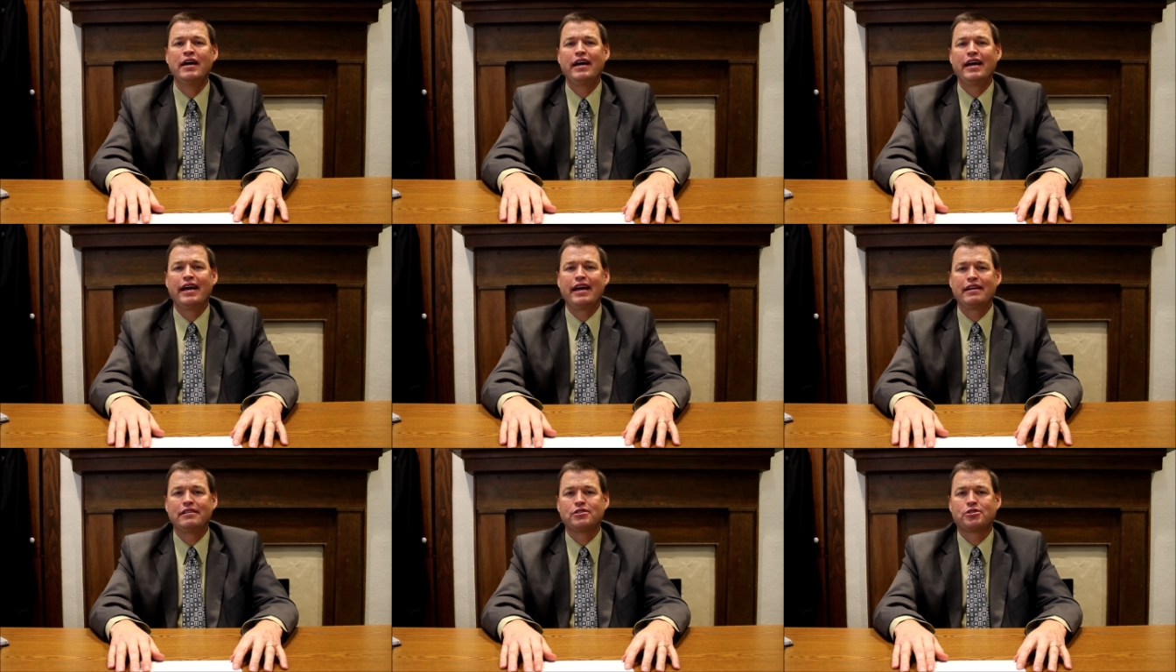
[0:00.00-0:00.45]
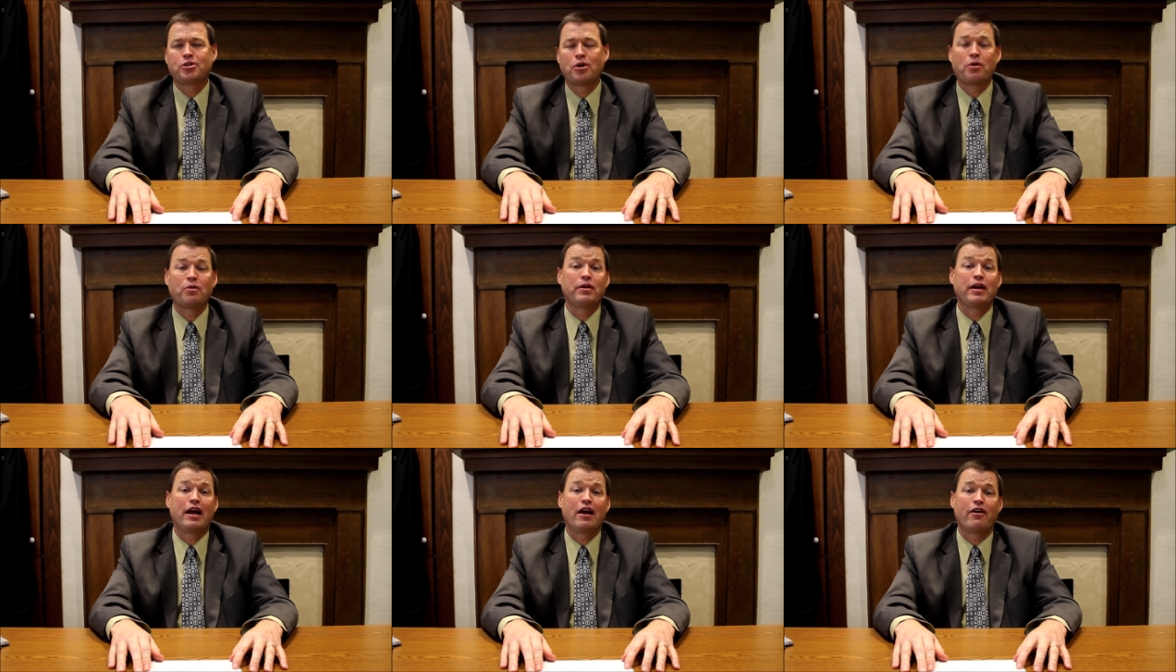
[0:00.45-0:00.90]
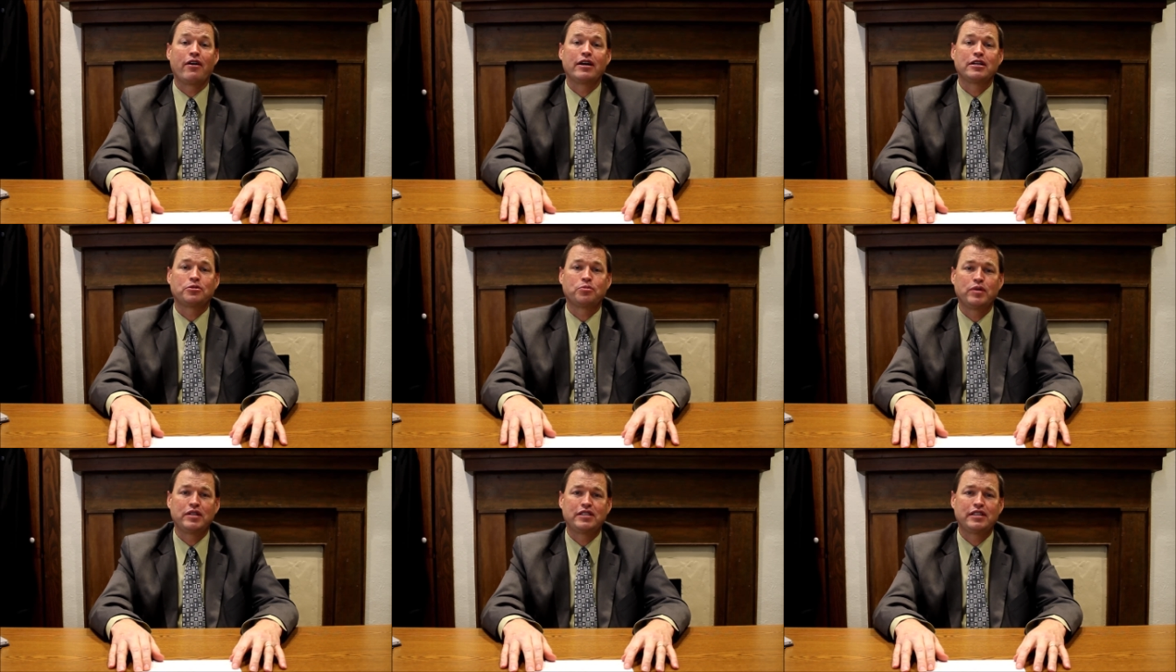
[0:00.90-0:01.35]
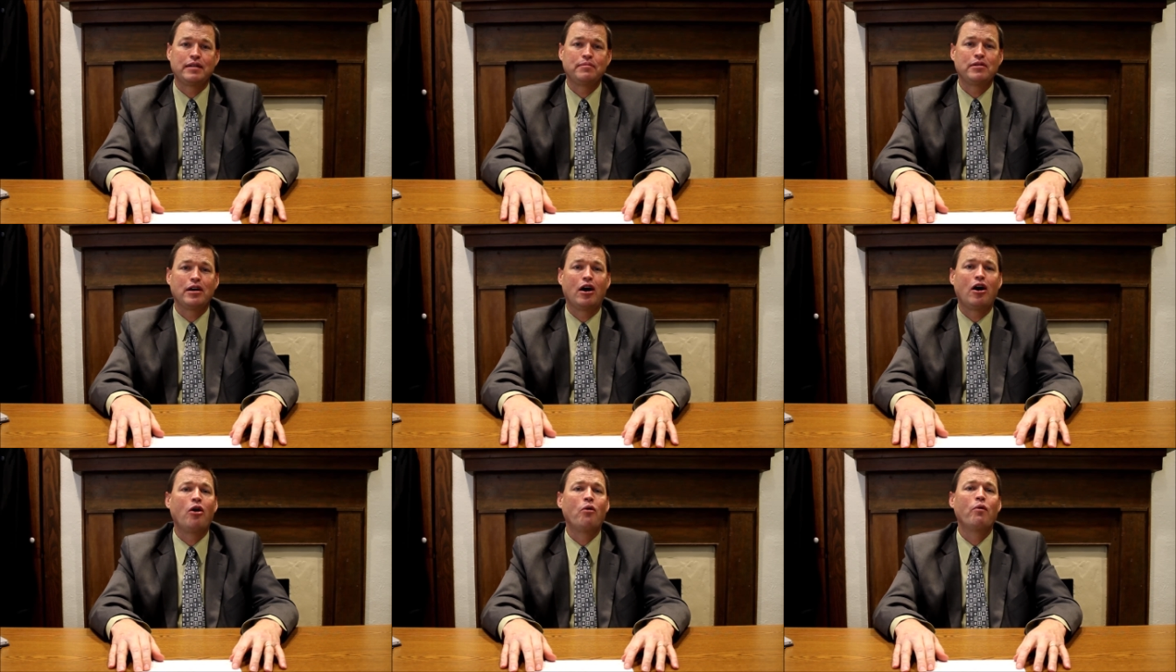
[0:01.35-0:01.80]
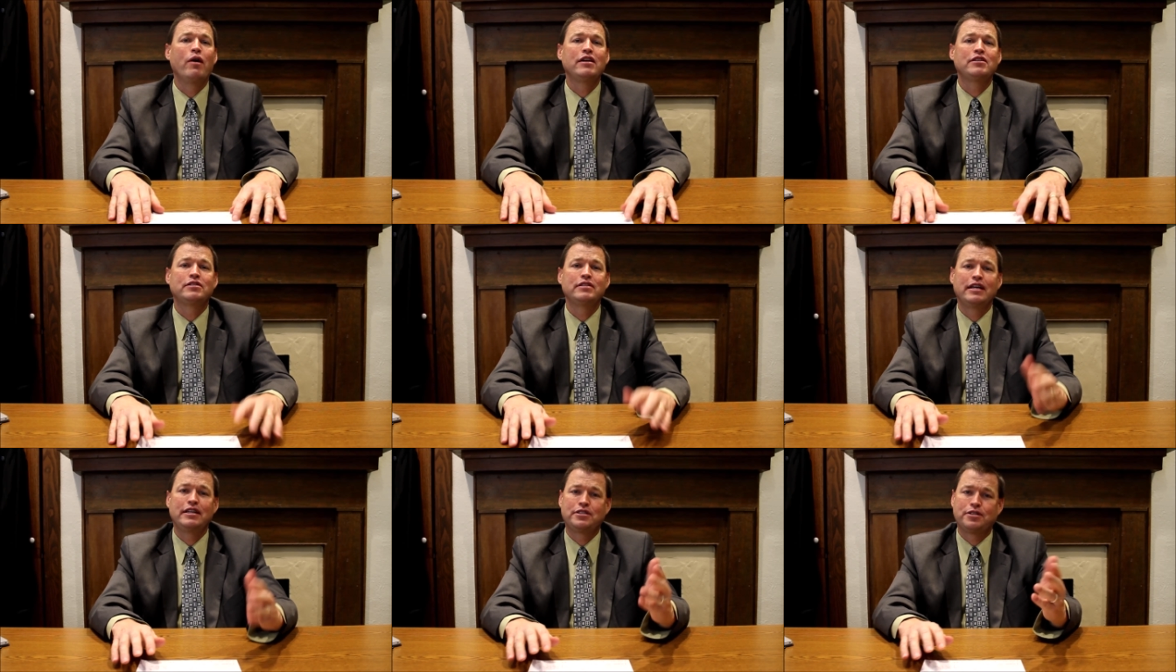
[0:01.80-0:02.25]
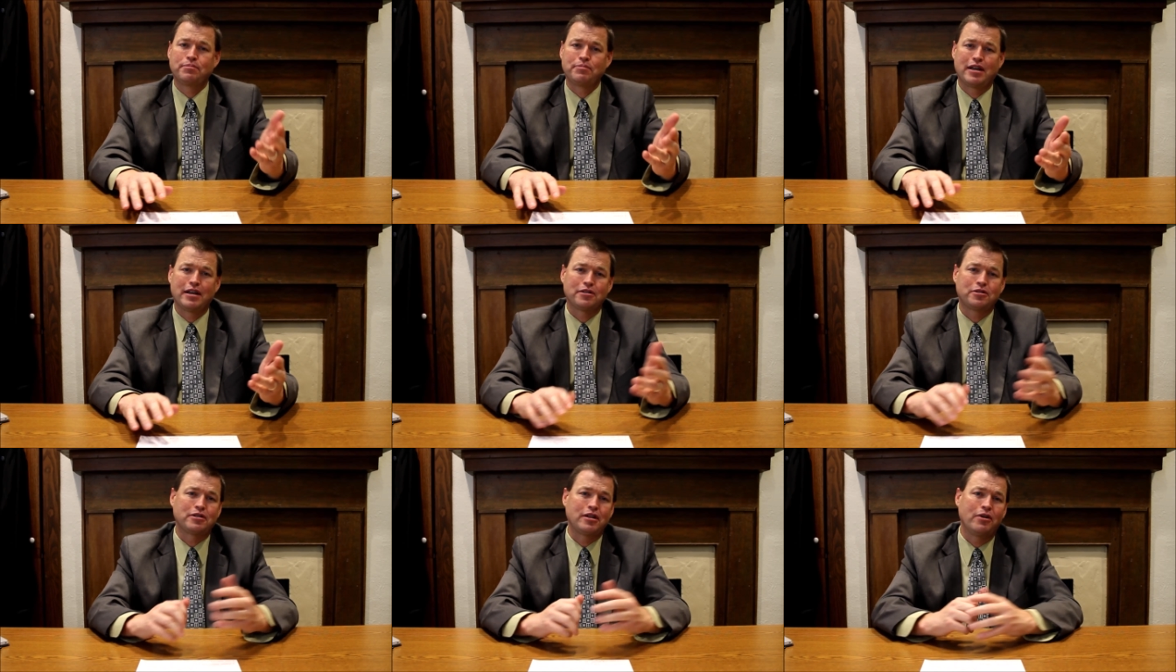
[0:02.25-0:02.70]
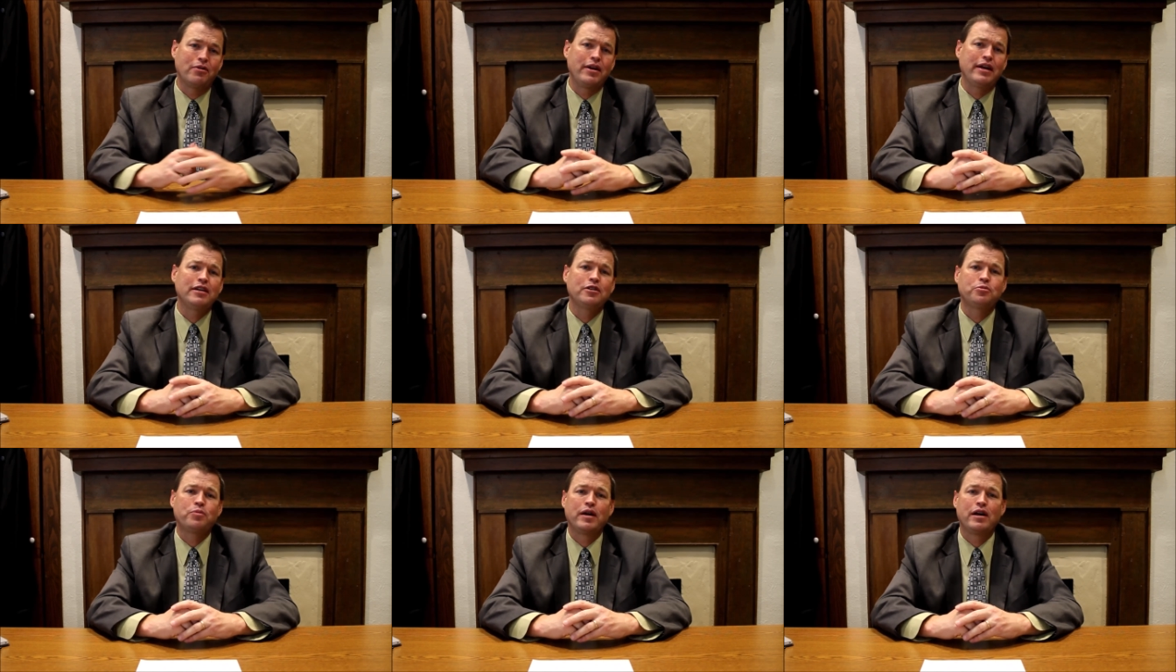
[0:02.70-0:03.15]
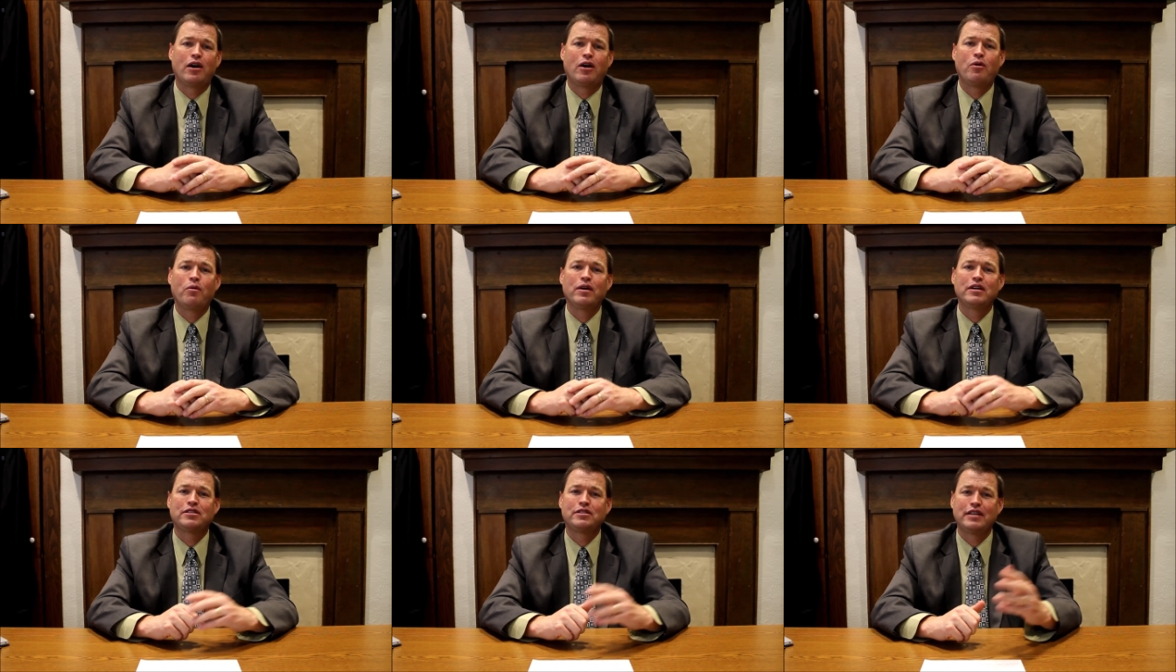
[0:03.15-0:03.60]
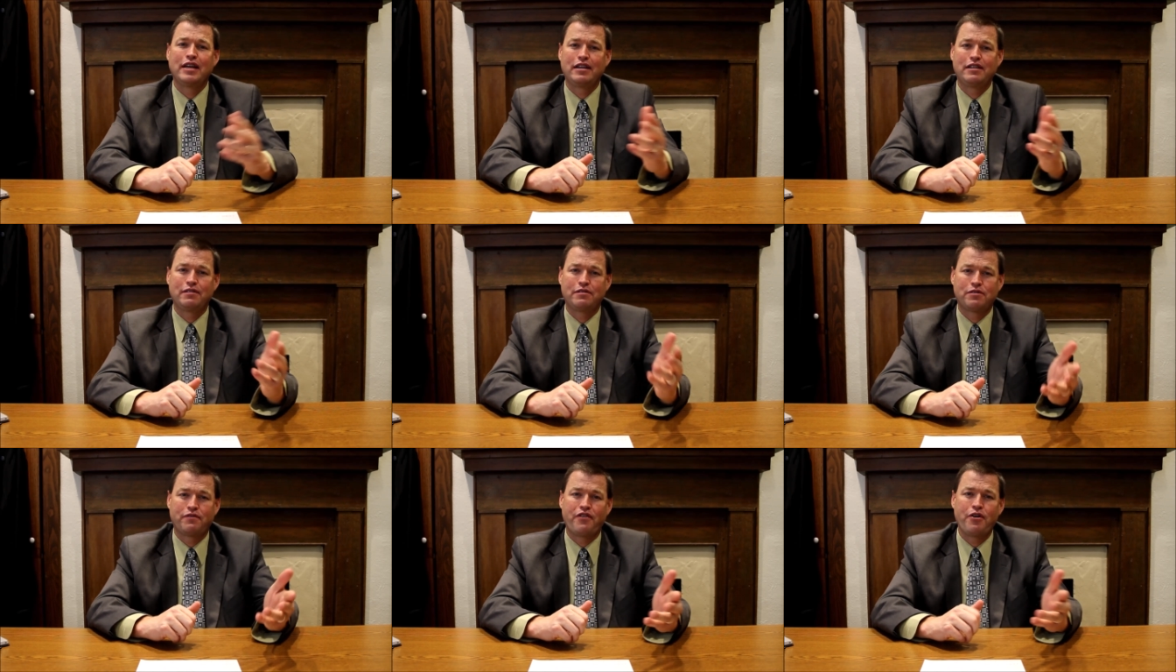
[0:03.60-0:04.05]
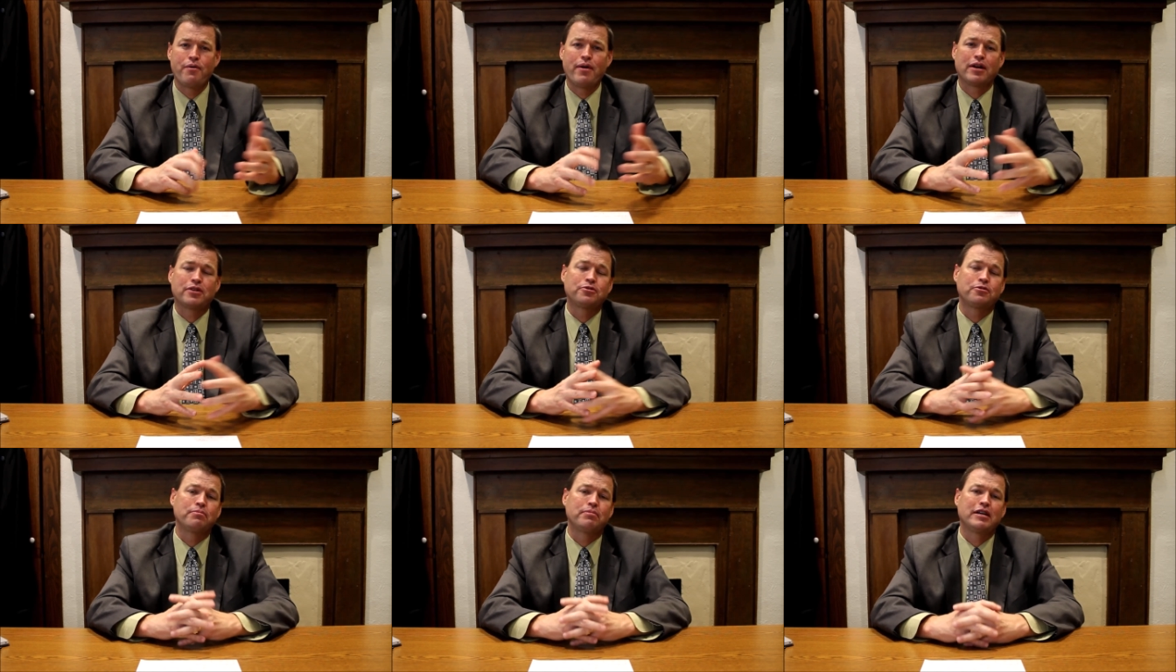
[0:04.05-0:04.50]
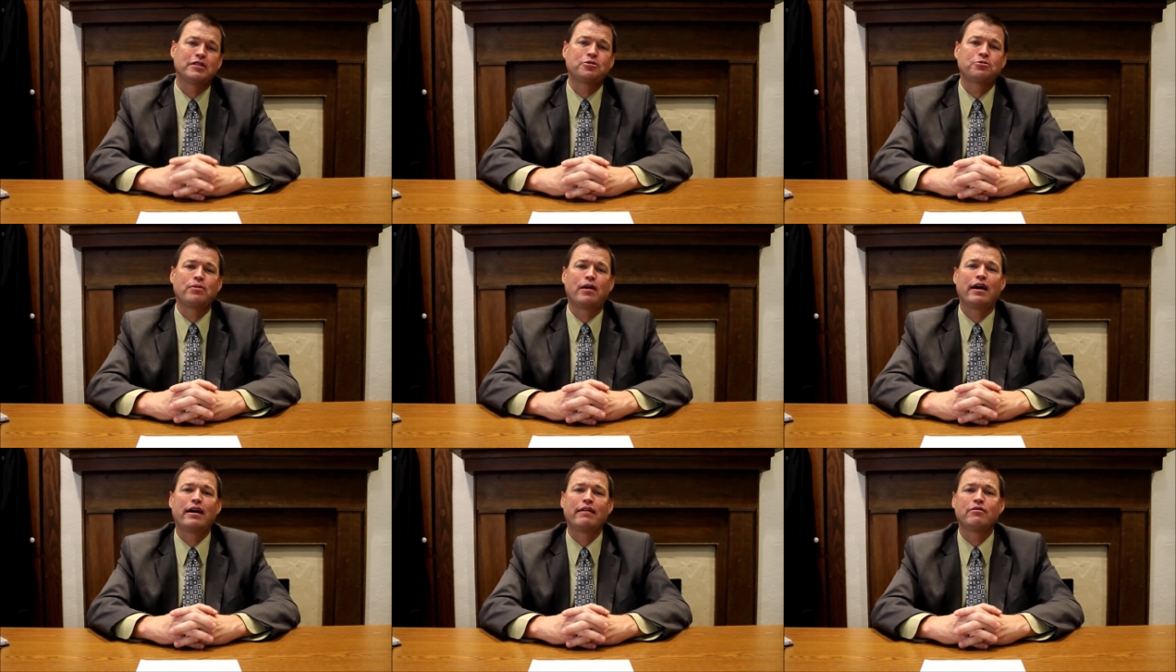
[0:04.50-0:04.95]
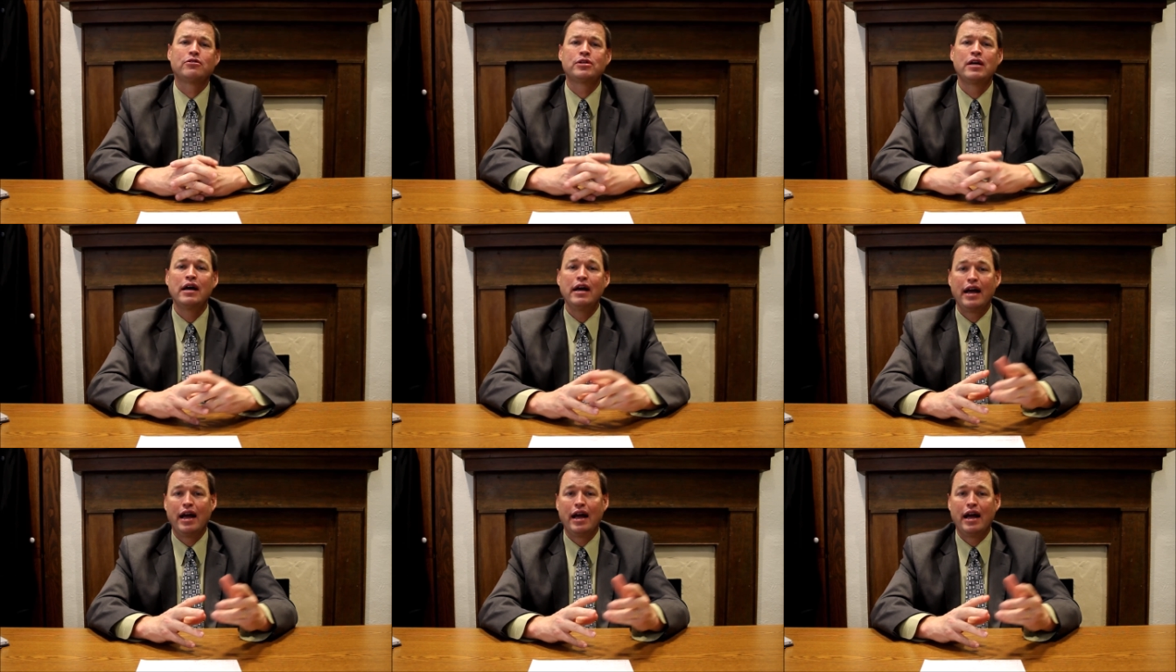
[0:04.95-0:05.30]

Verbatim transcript: in certain areas we seem to always need some custodians we always need a few extra bus drivers